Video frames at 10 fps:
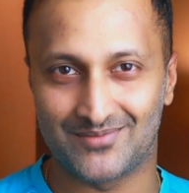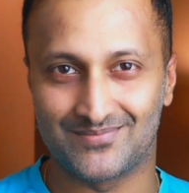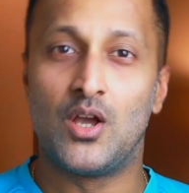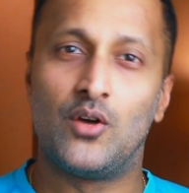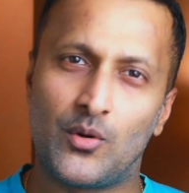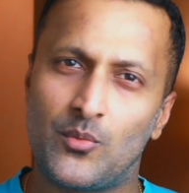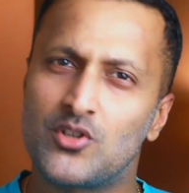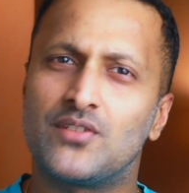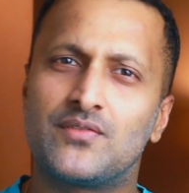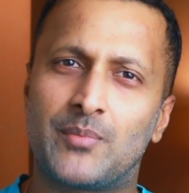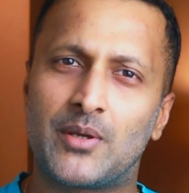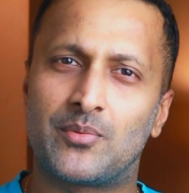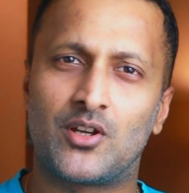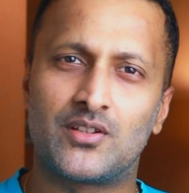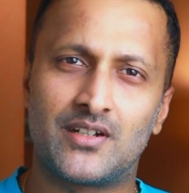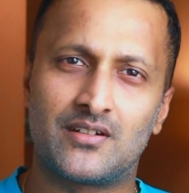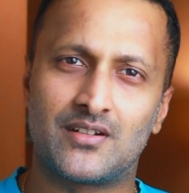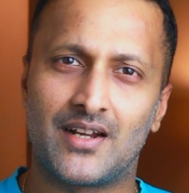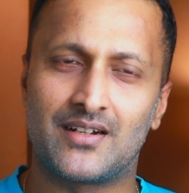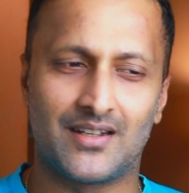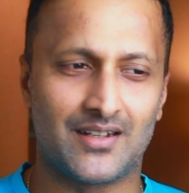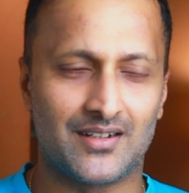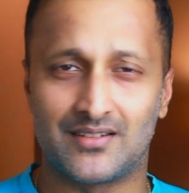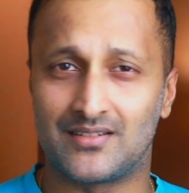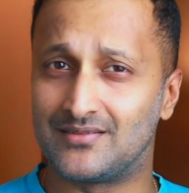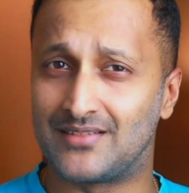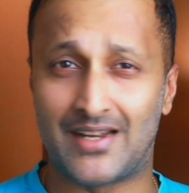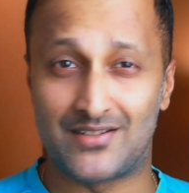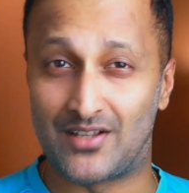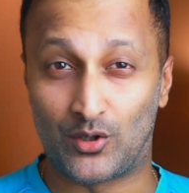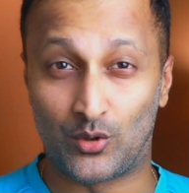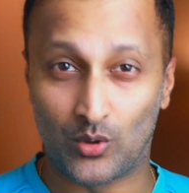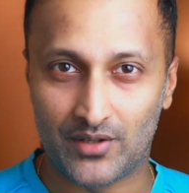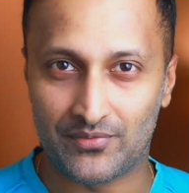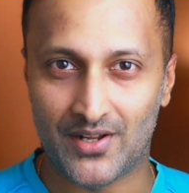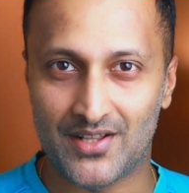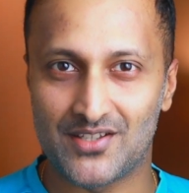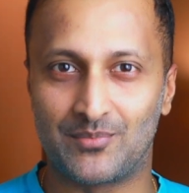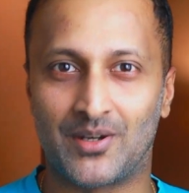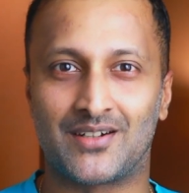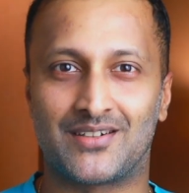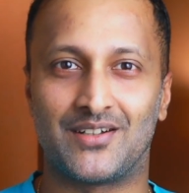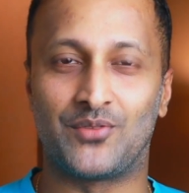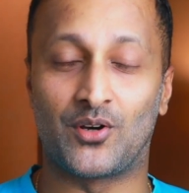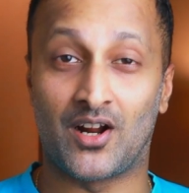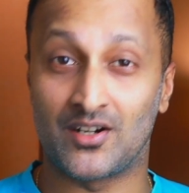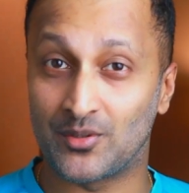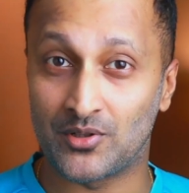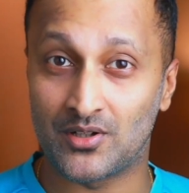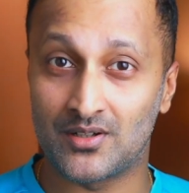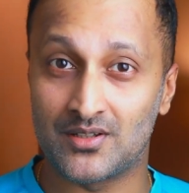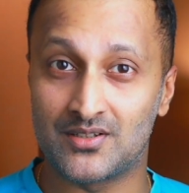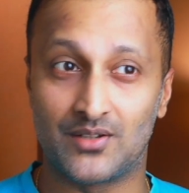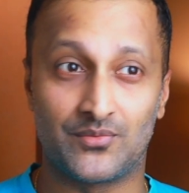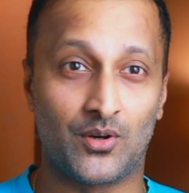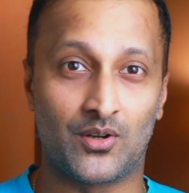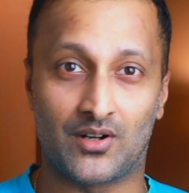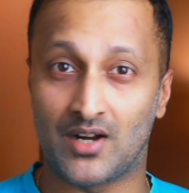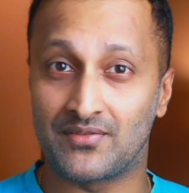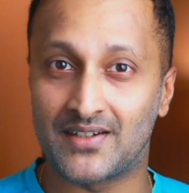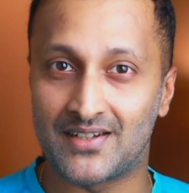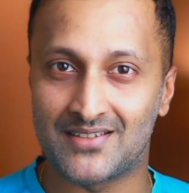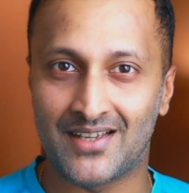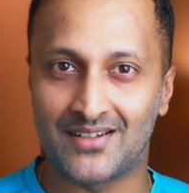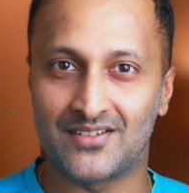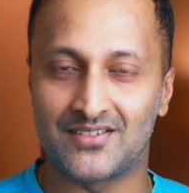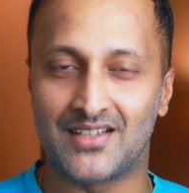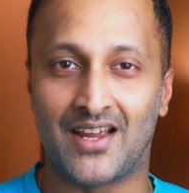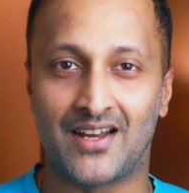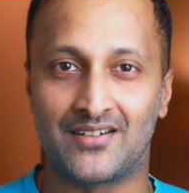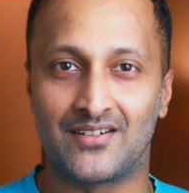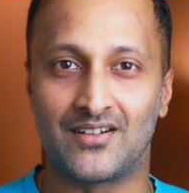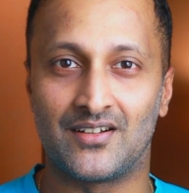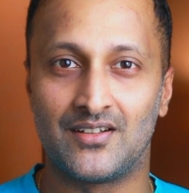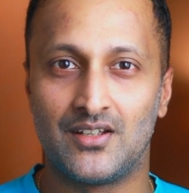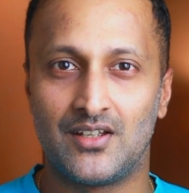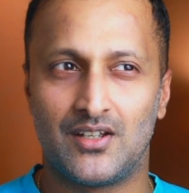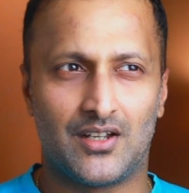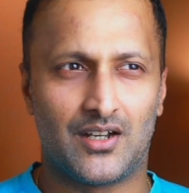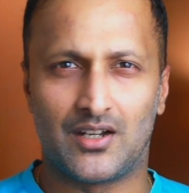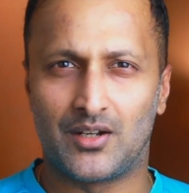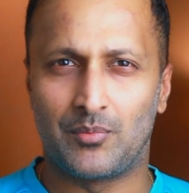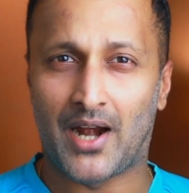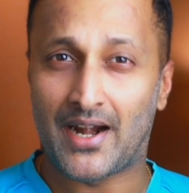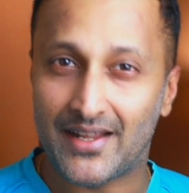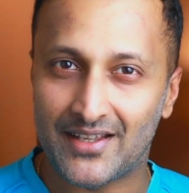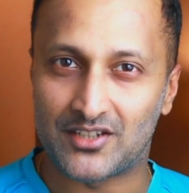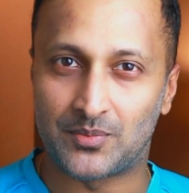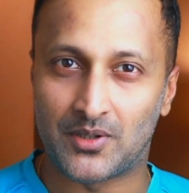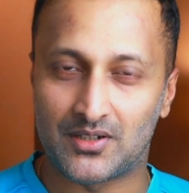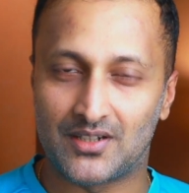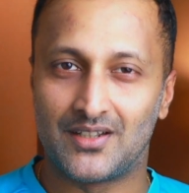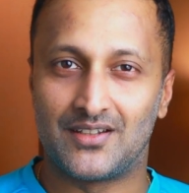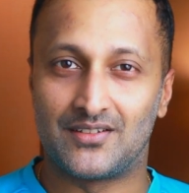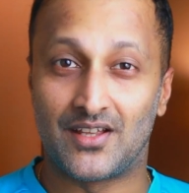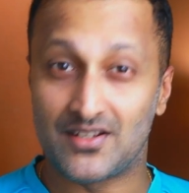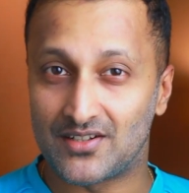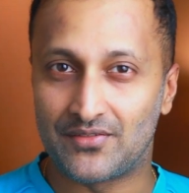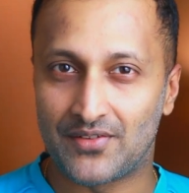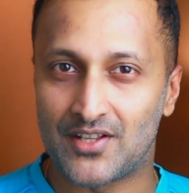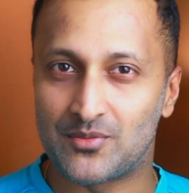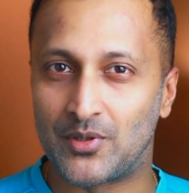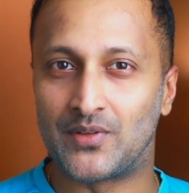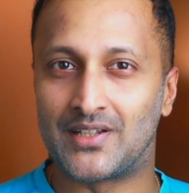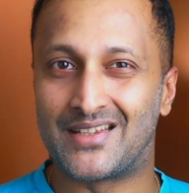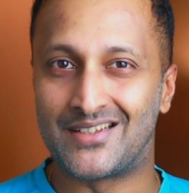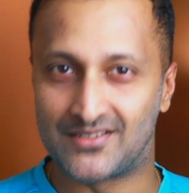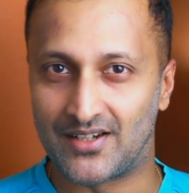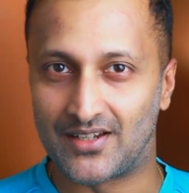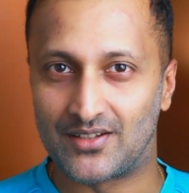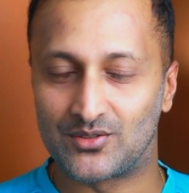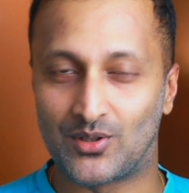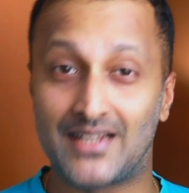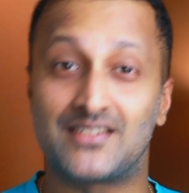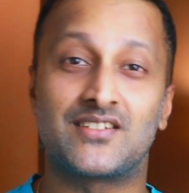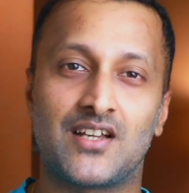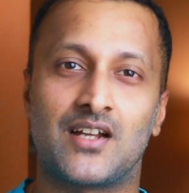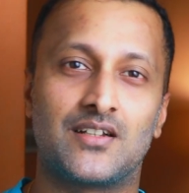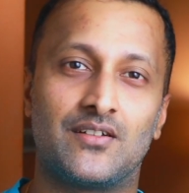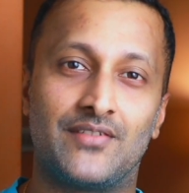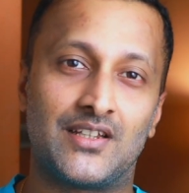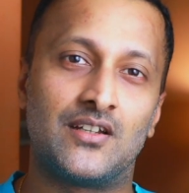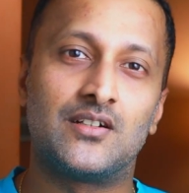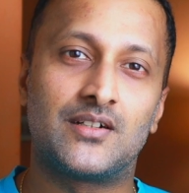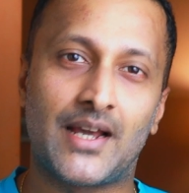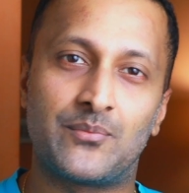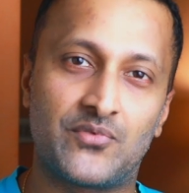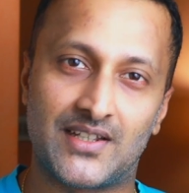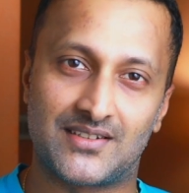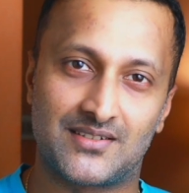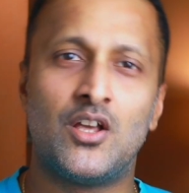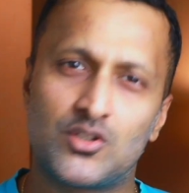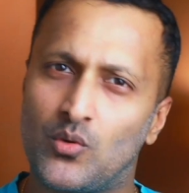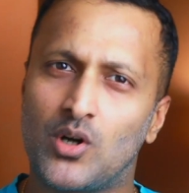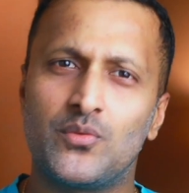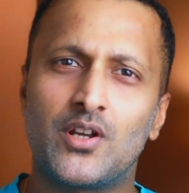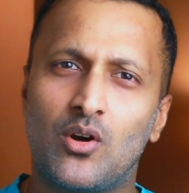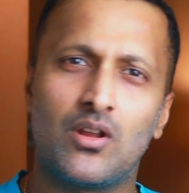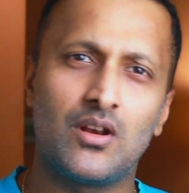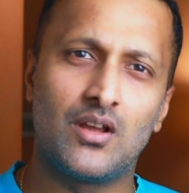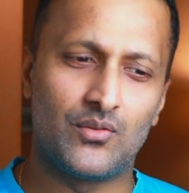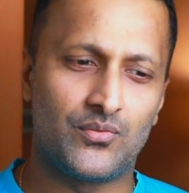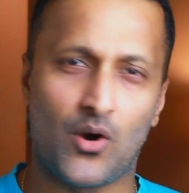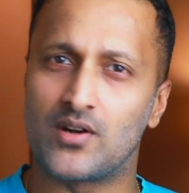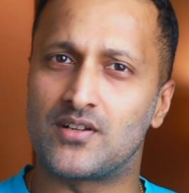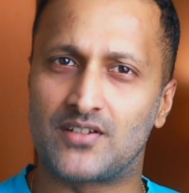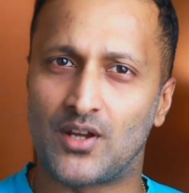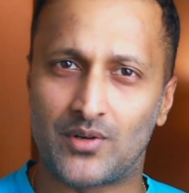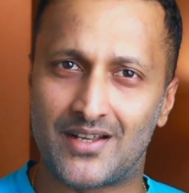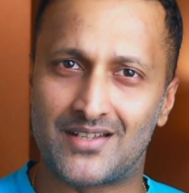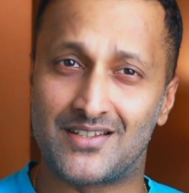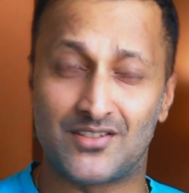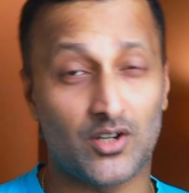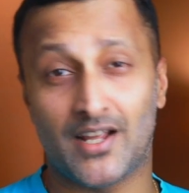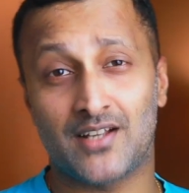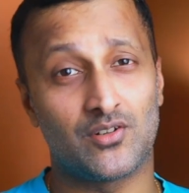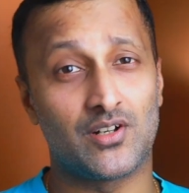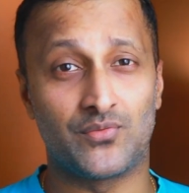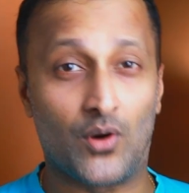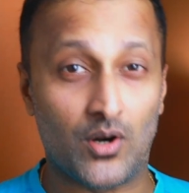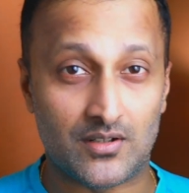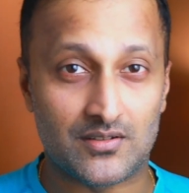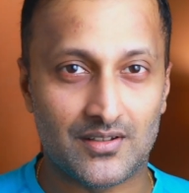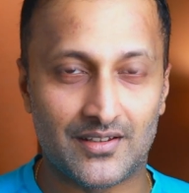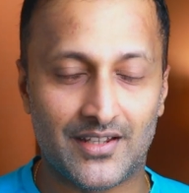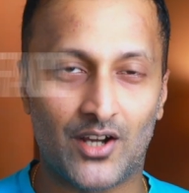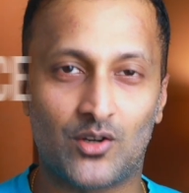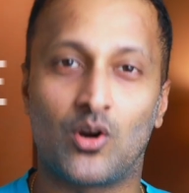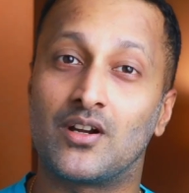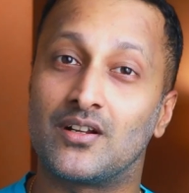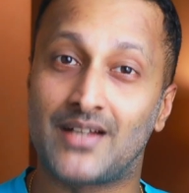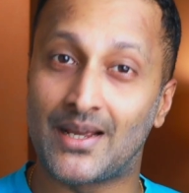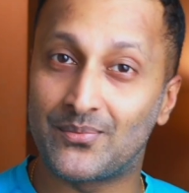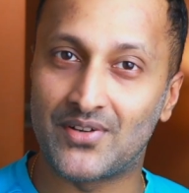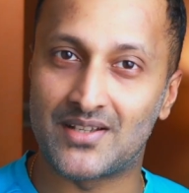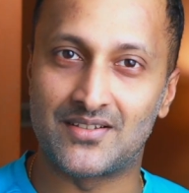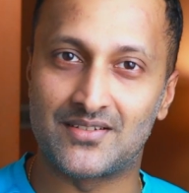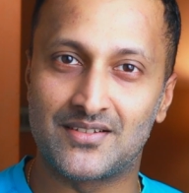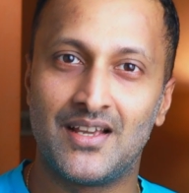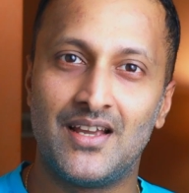For most of the people on the internet, there is no difference, but for entrepreneurs, for graphic designers, and branding expert, there is a difference between these three. So let's start with typeface. So what we call fonts nowadays is not actually fonts, they are called typefaces.